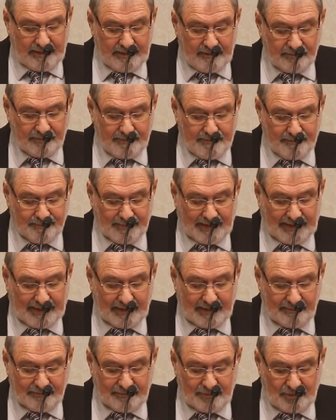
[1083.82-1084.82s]
left,
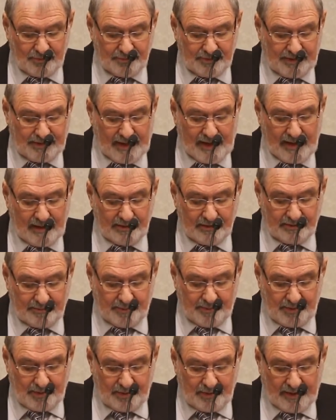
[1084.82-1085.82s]
and I phoned the Dallas
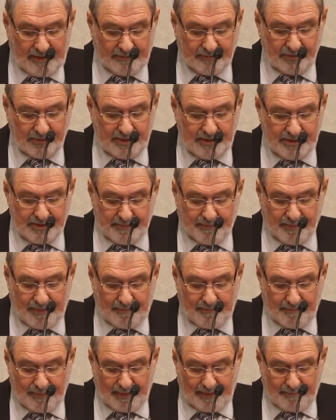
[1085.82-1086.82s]
Bureau after each
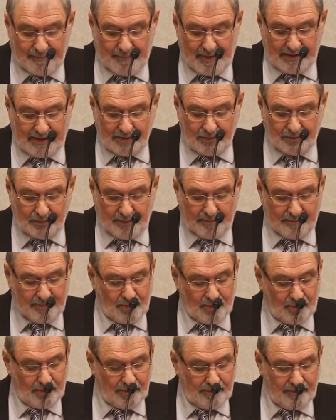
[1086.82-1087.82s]
medical
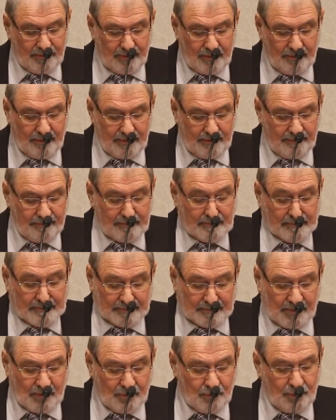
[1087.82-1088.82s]
report on the
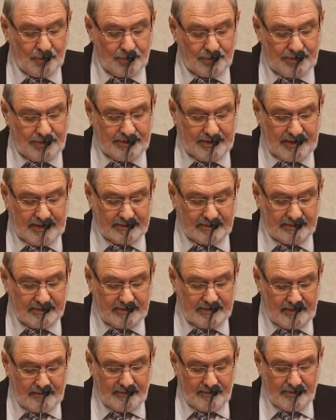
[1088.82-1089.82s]
wounded
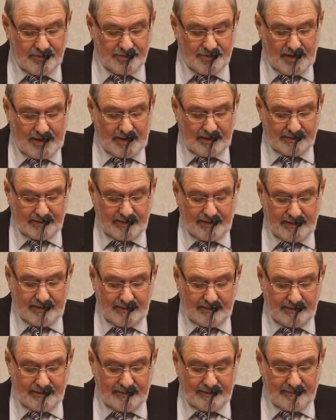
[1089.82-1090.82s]
Texas Governor John
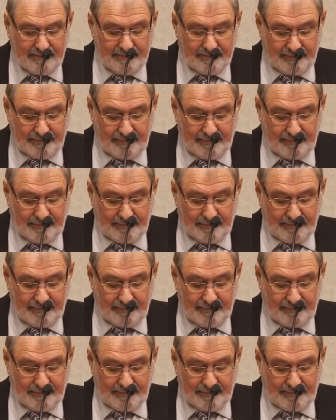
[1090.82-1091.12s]
Connally.